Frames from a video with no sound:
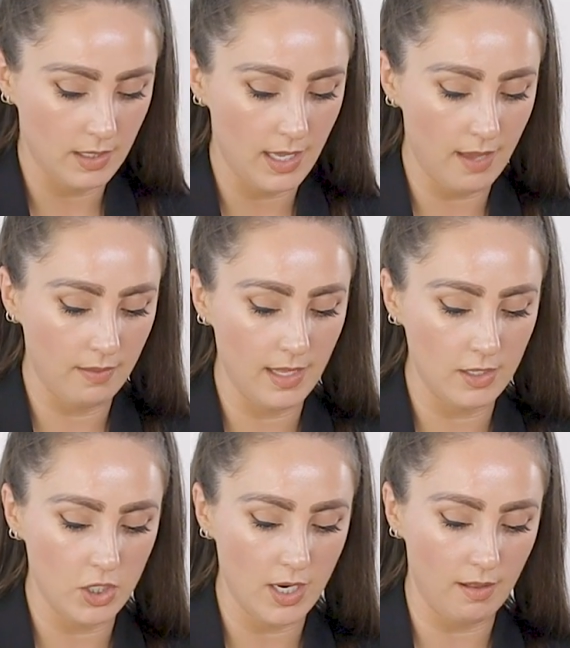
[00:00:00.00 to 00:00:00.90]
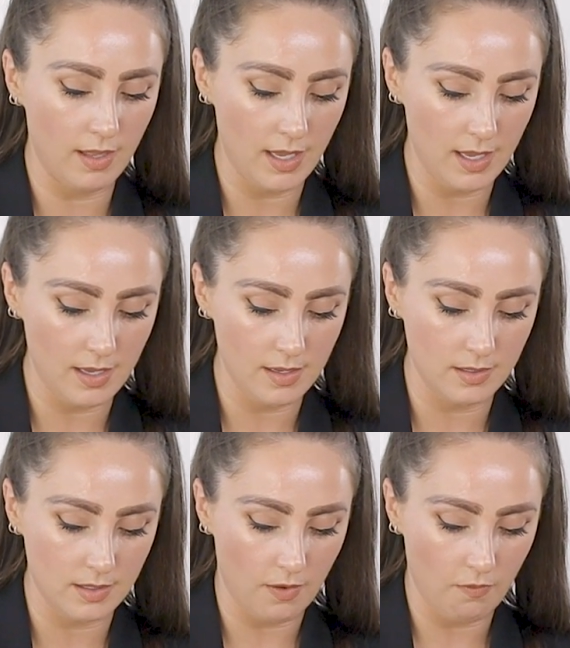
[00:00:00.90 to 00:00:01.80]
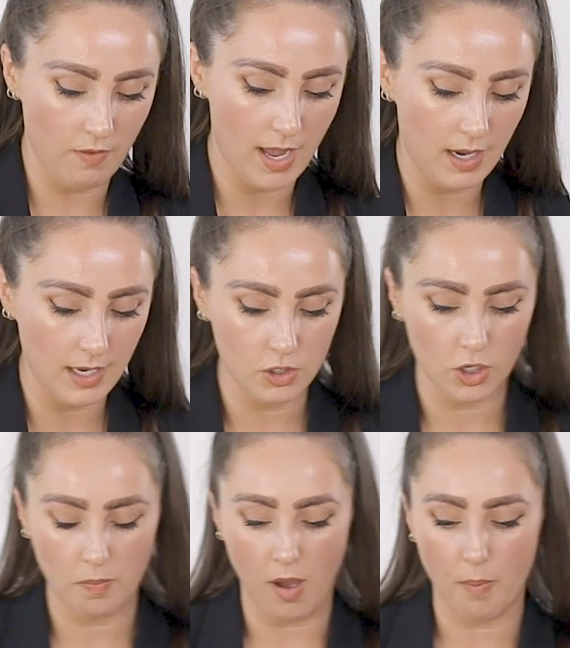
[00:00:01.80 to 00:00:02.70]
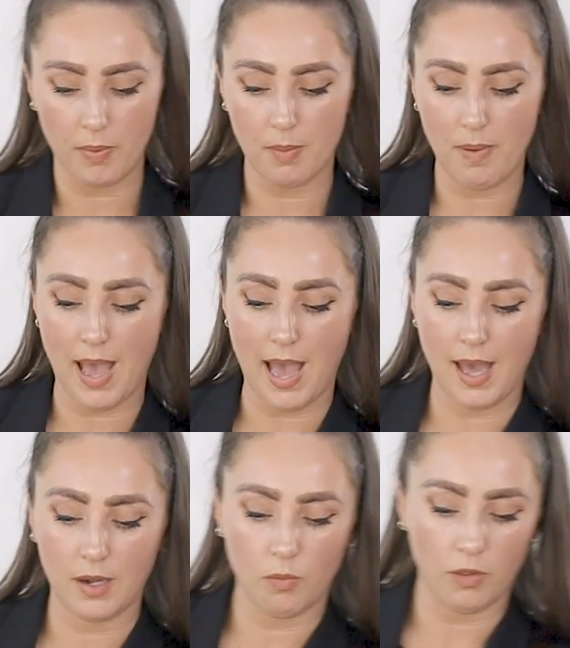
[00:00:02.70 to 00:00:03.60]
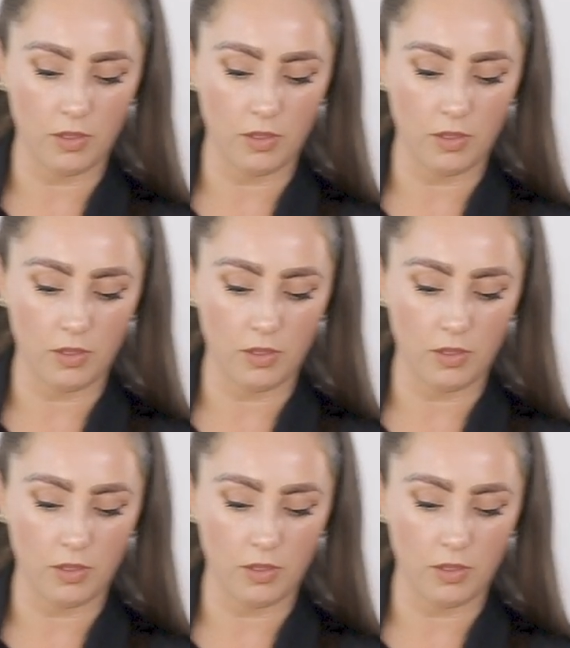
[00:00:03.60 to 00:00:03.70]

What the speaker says: Getting these chilies ready to pop in the pan with